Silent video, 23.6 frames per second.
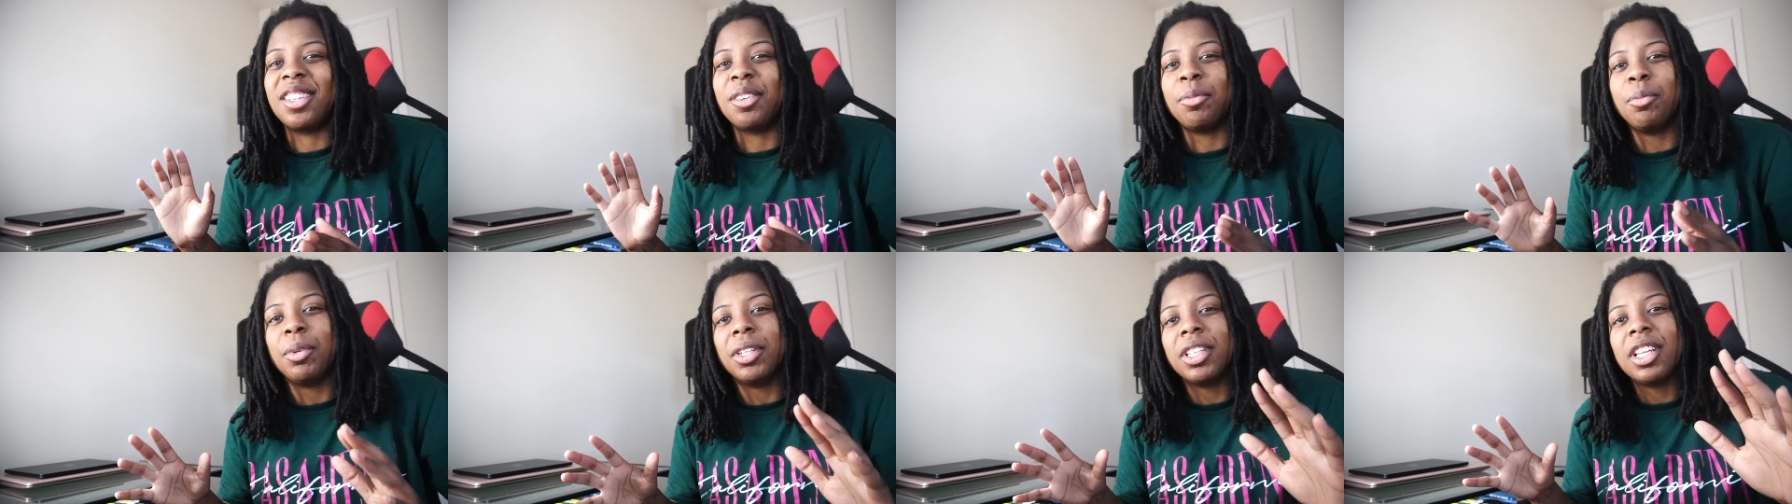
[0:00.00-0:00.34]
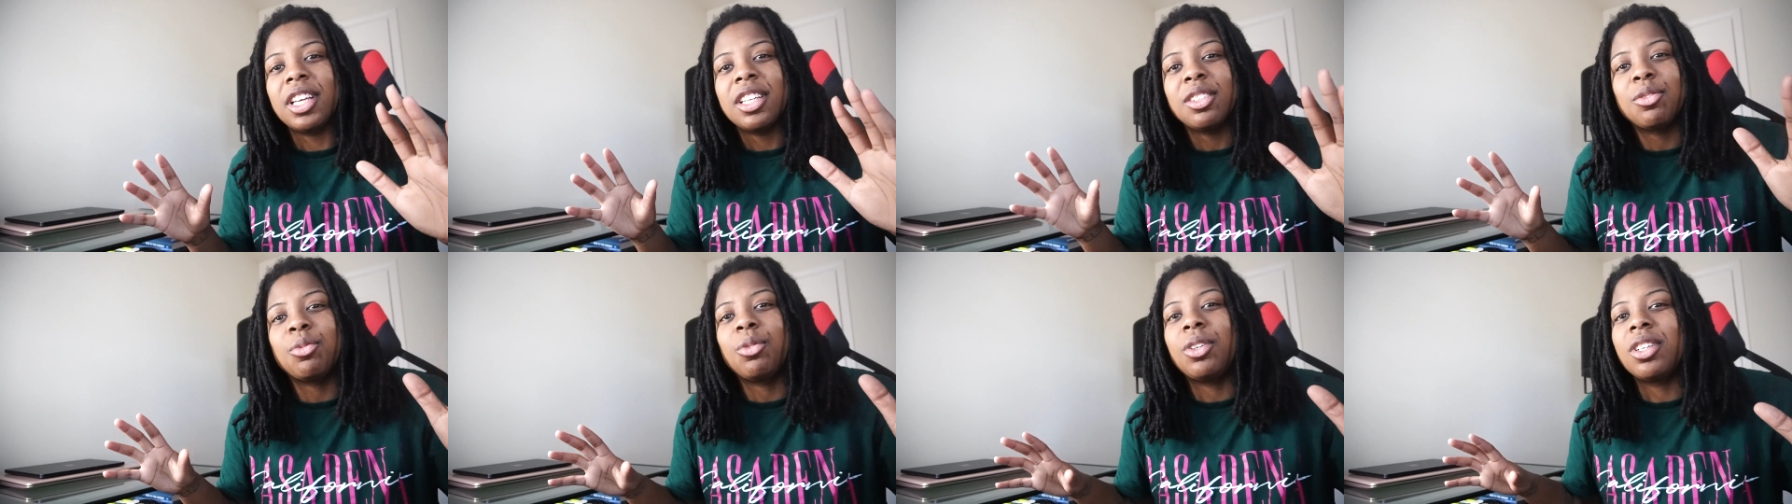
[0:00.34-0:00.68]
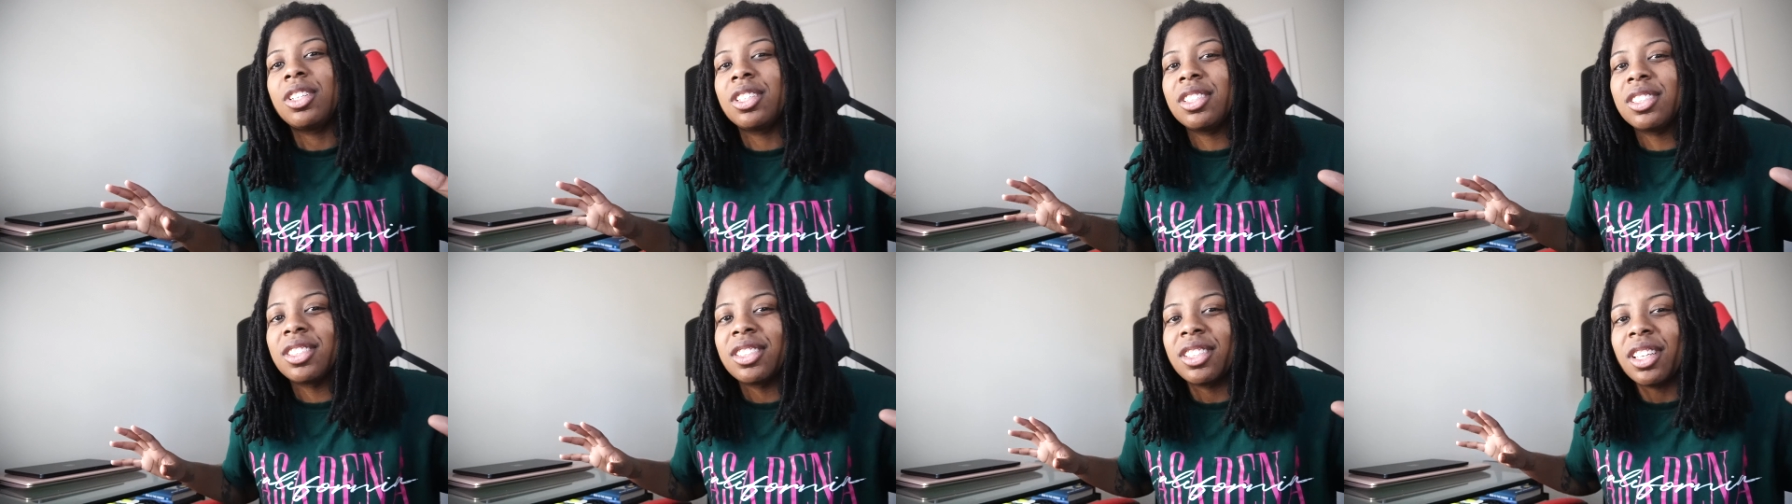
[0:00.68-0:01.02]
But that's what
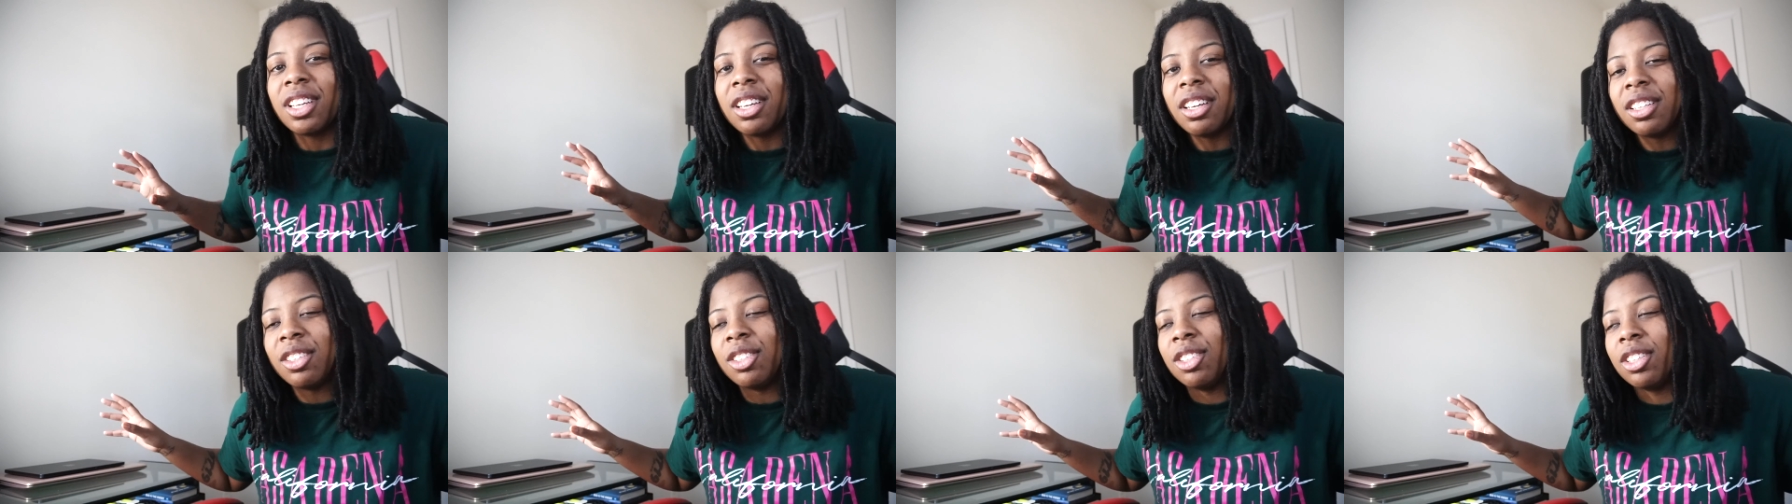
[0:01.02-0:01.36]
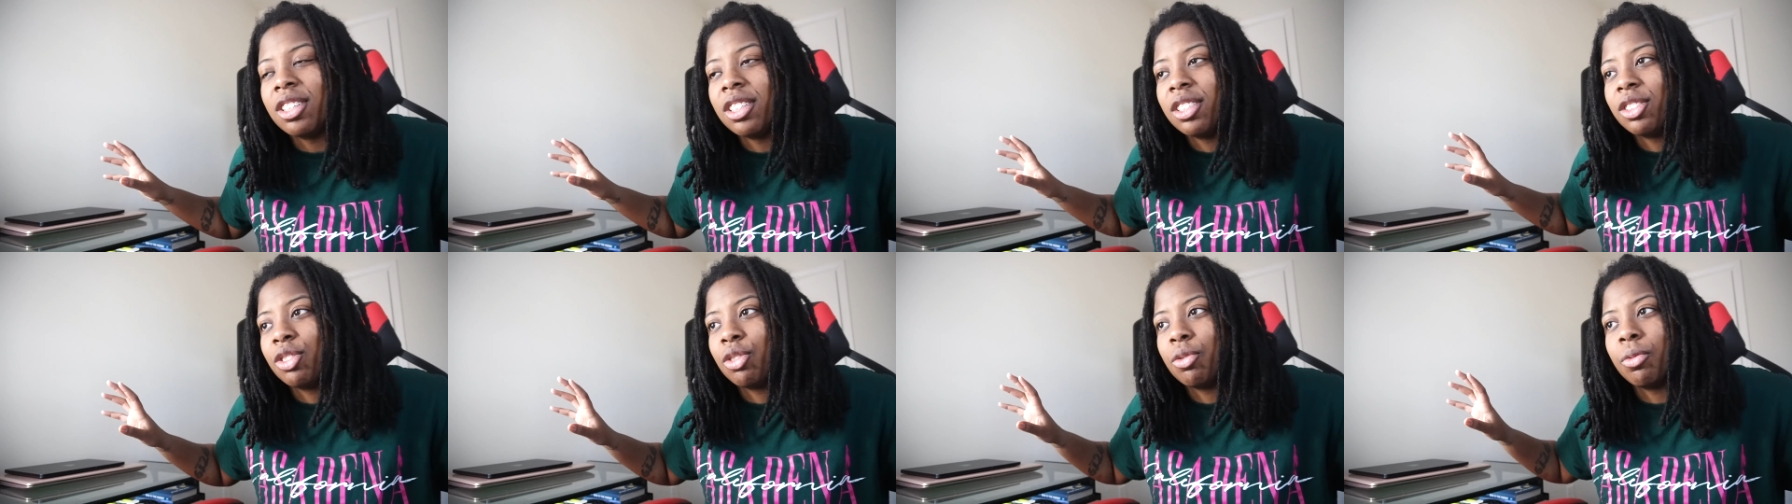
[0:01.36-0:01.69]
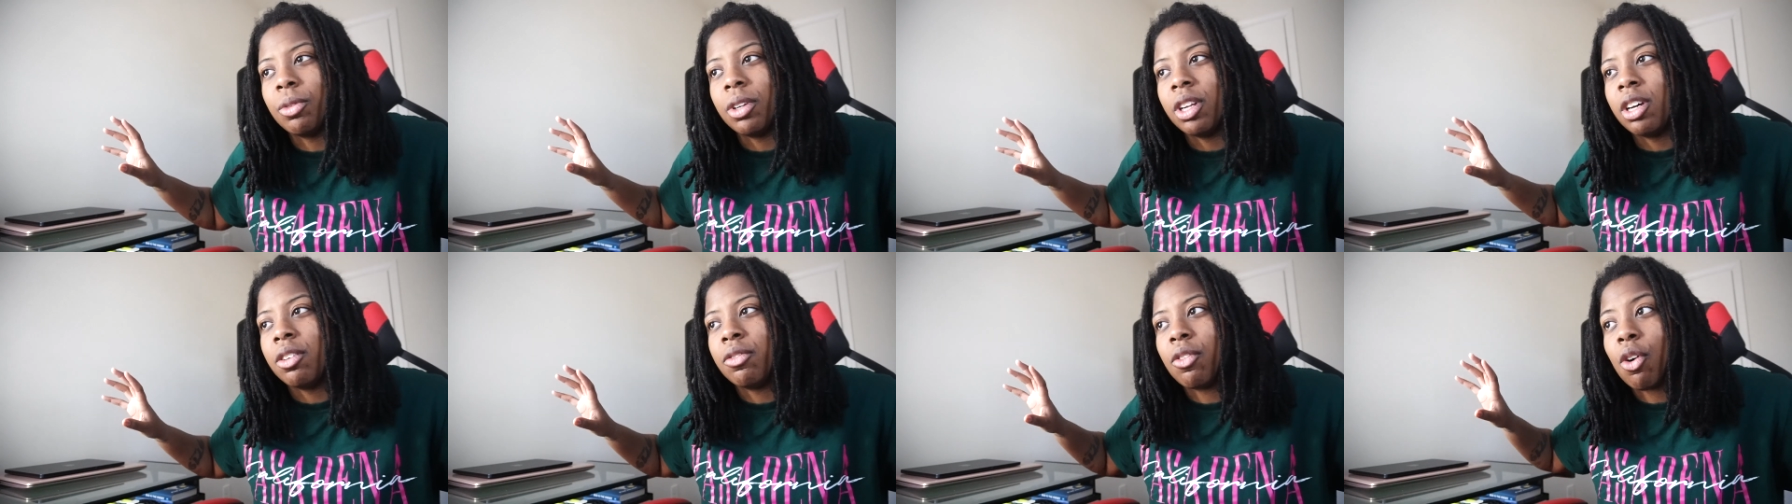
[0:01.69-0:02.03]
a singer does or
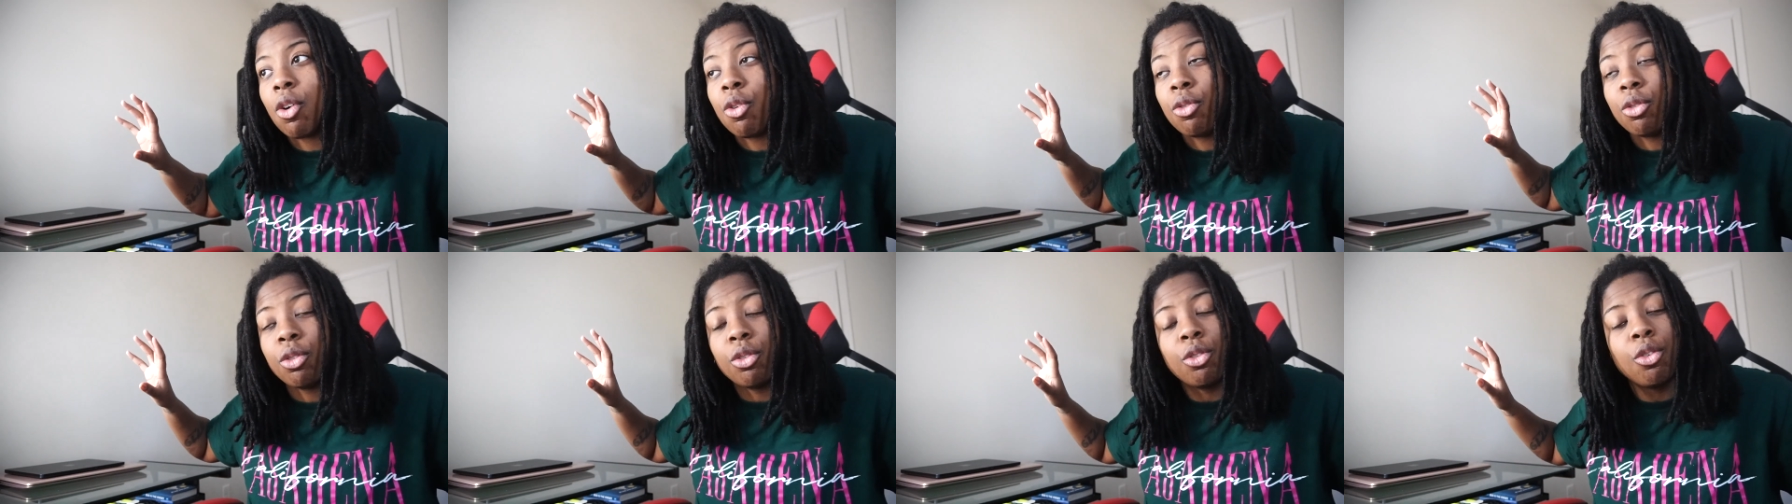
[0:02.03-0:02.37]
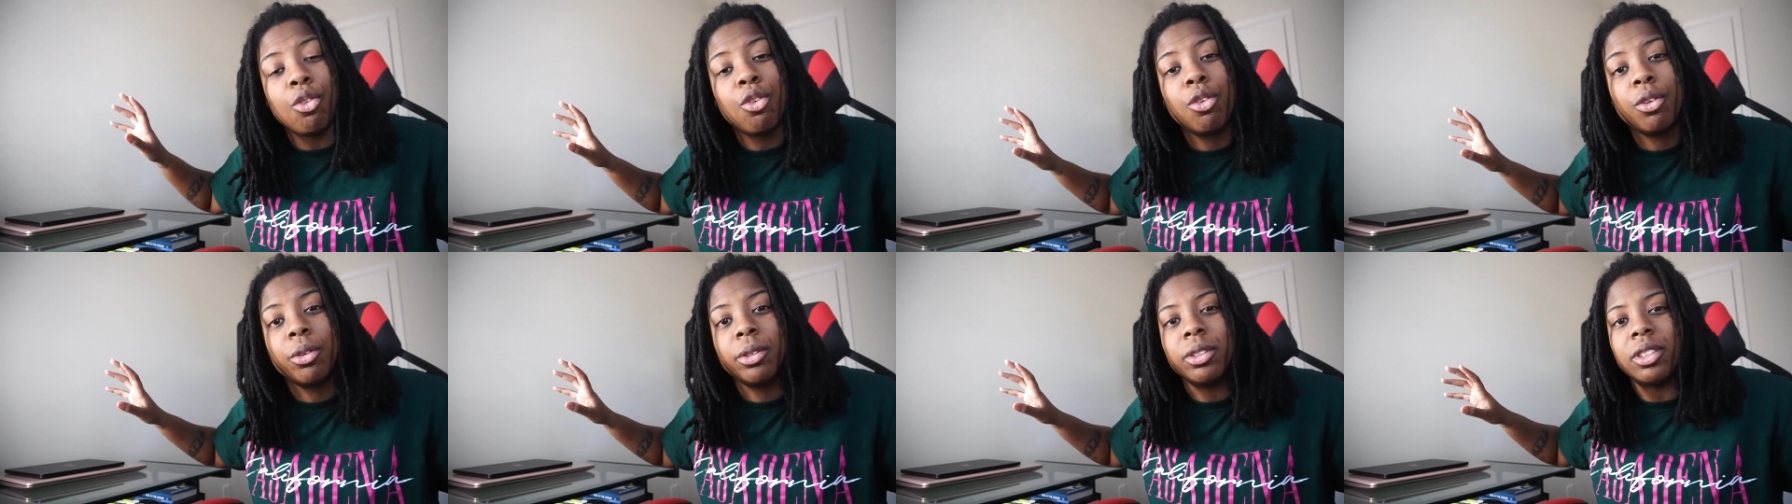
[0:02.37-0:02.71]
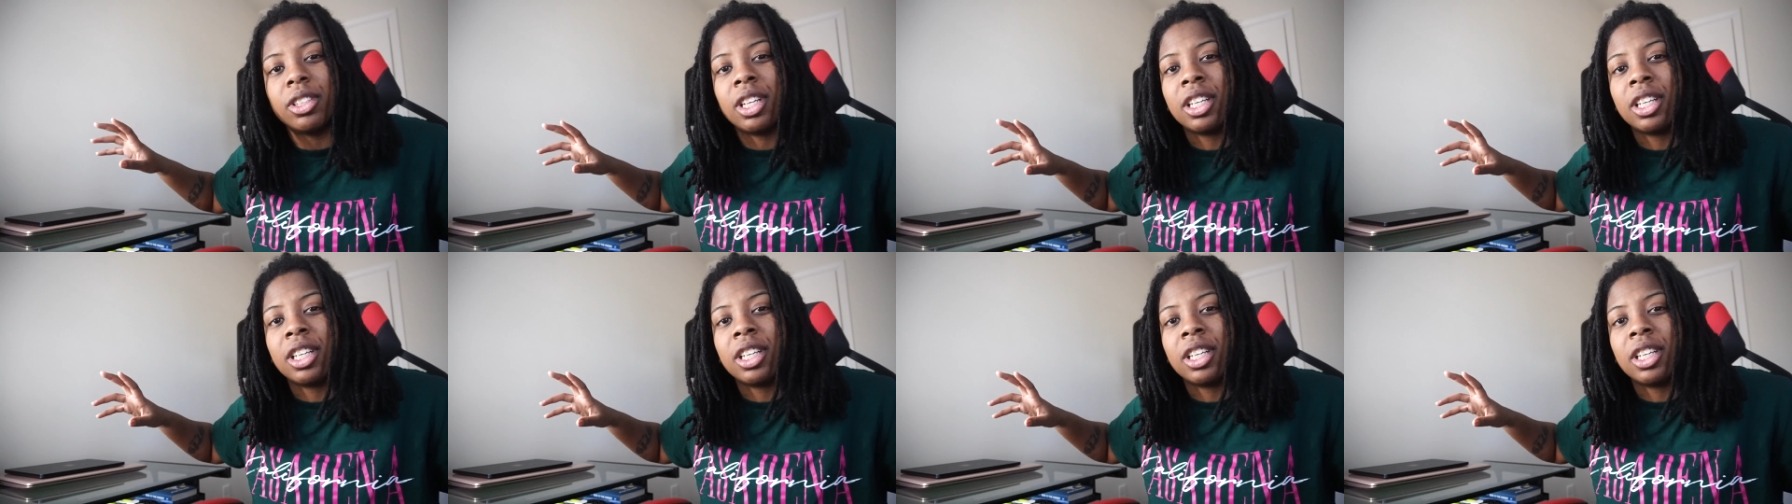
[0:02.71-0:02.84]
whatever on a chorus.